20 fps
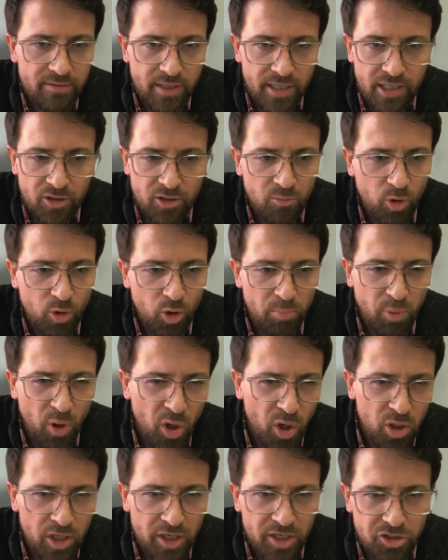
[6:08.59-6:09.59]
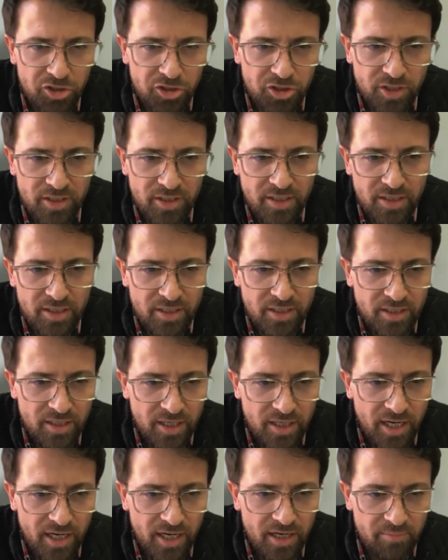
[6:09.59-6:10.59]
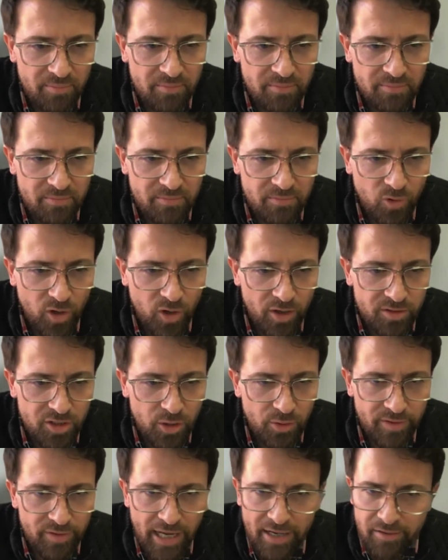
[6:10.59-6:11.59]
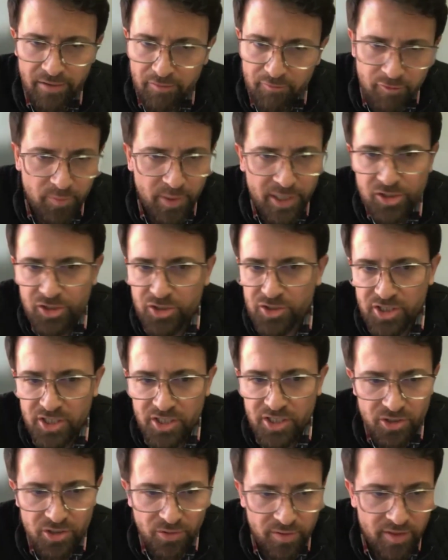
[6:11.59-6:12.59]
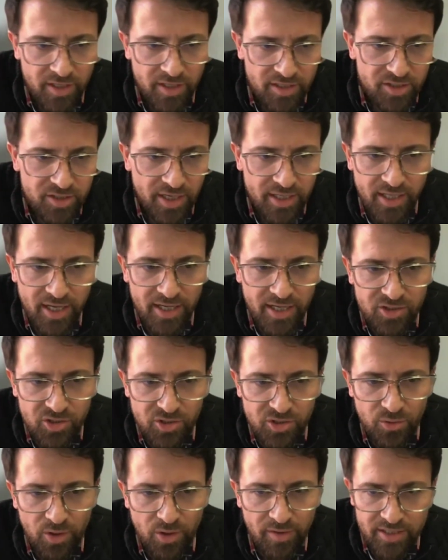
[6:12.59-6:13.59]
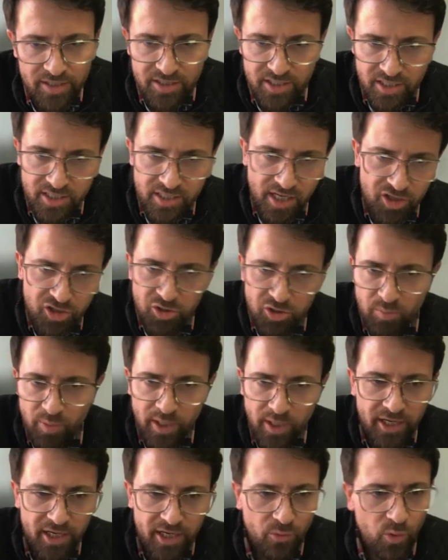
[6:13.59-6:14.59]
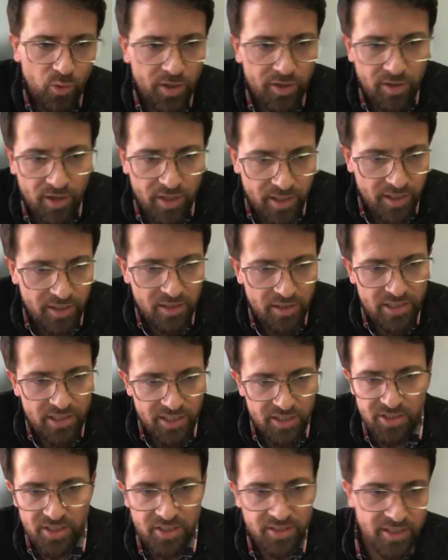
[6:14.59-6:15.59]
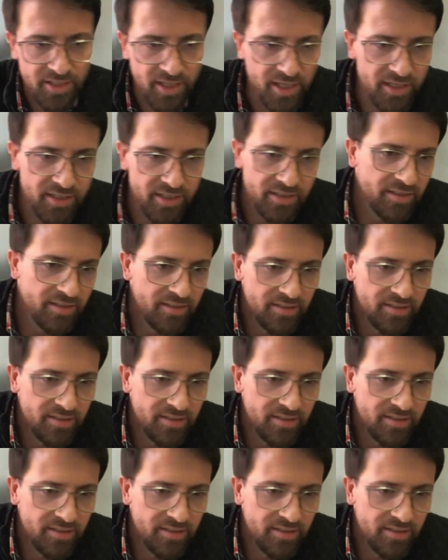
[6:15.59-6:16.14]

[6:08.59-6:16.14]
Like a little more polished, where, that information's easier and things like that. So all that succession planning and whatnot kind of leads into that.